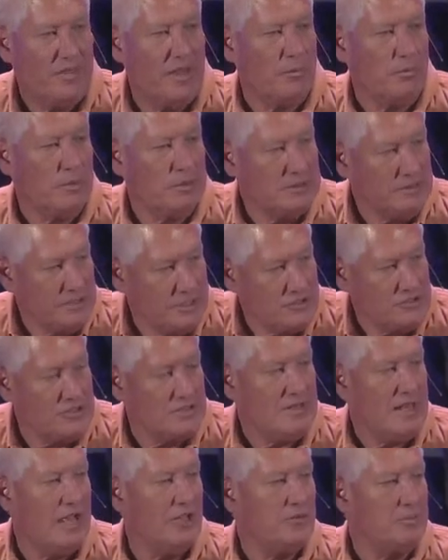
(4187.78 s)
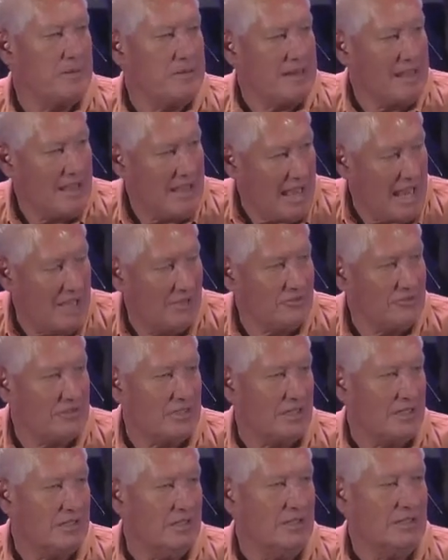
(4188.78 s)
that religion has been
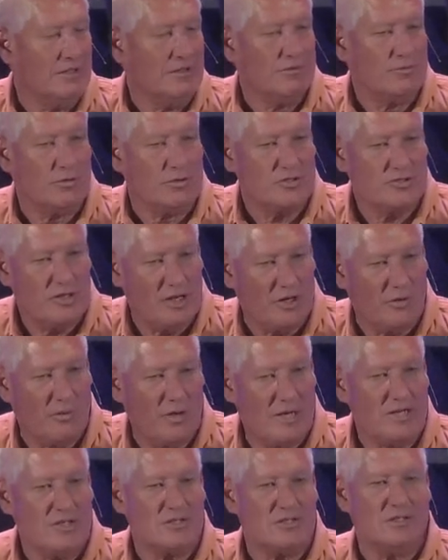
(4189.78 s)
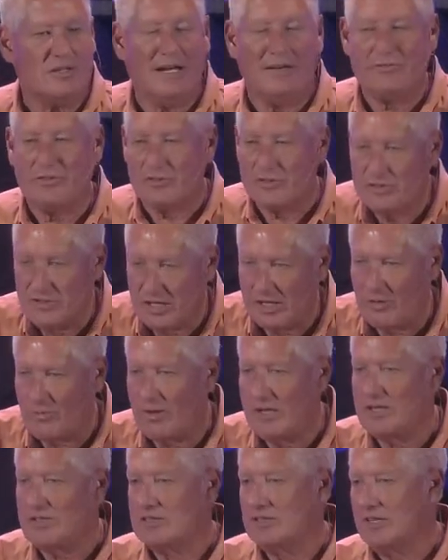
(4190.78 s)
asking for generation after
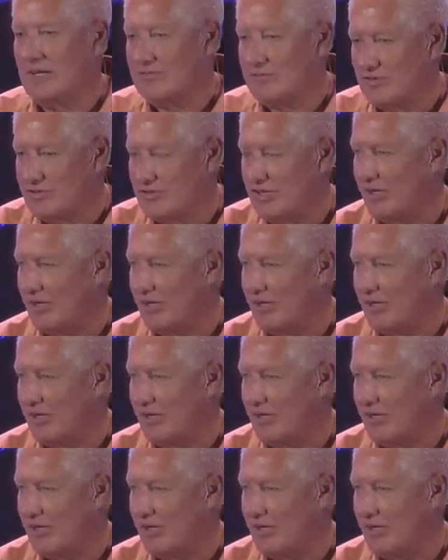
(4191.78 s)
generation after